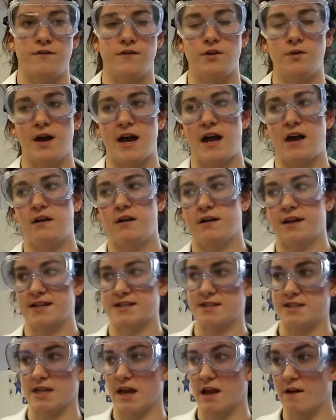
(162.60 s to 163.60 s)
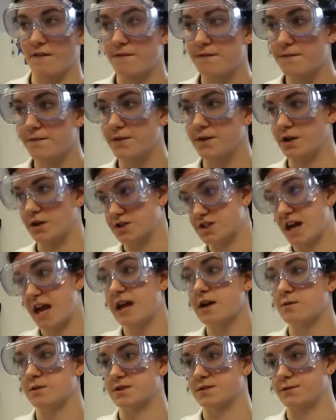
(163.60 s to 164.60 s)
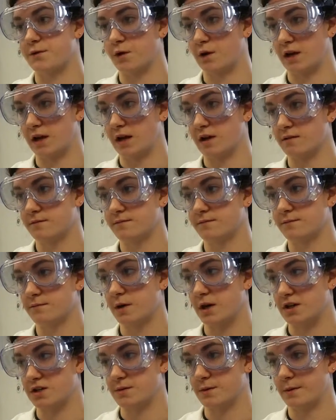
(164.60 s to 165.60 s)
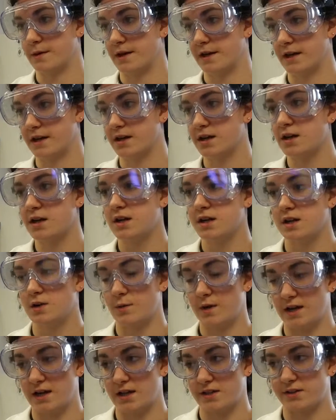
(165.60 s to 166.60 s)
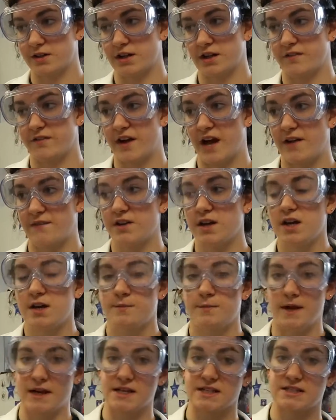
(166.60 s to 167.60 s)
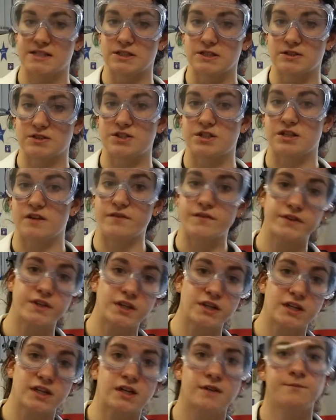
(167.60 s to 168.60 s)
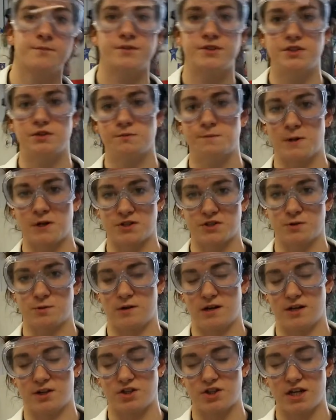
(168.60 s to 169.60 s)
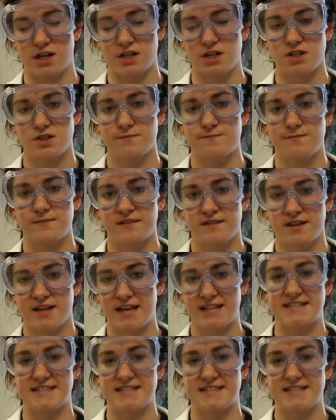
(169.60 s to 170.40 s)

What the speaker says: if you had, let's say, if your tank was 40 parts per million, you wanted it 35, make a solution of 30, do a partial water change.